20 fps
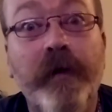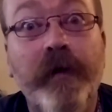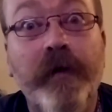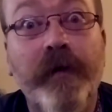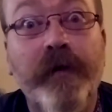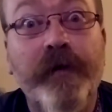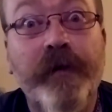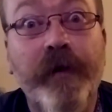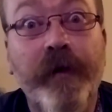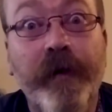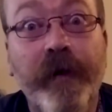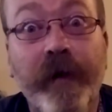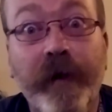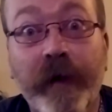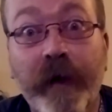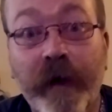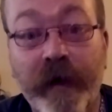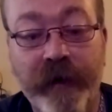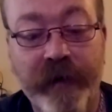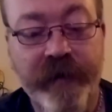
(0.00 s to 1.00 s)
So you can
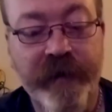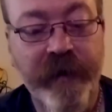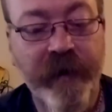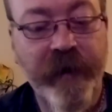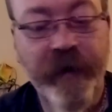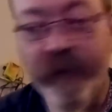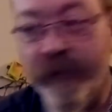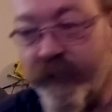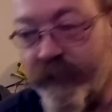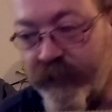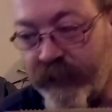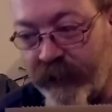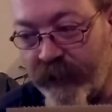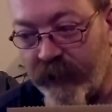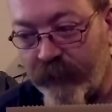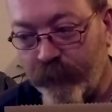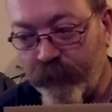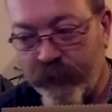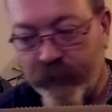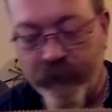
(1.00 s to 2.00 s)
kind of see, here's the
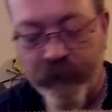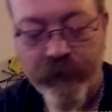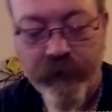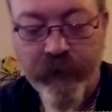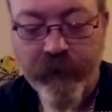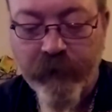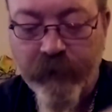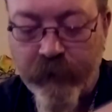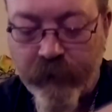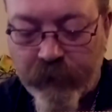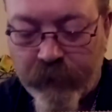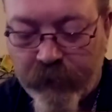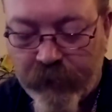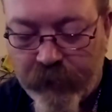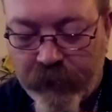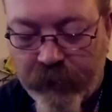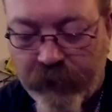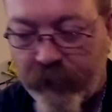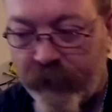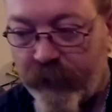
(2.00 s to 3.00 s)
camera
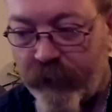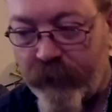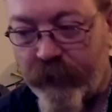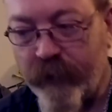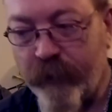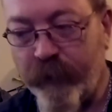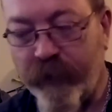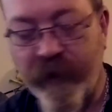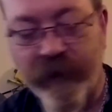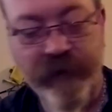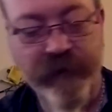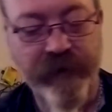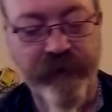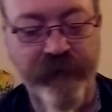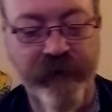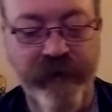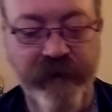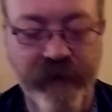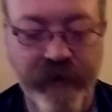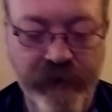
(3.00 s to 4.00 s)
and a box of
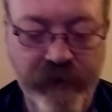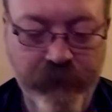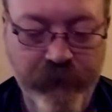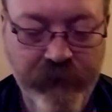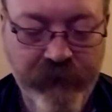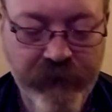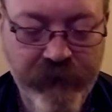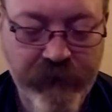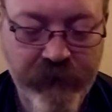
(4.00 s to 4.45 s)
accessories.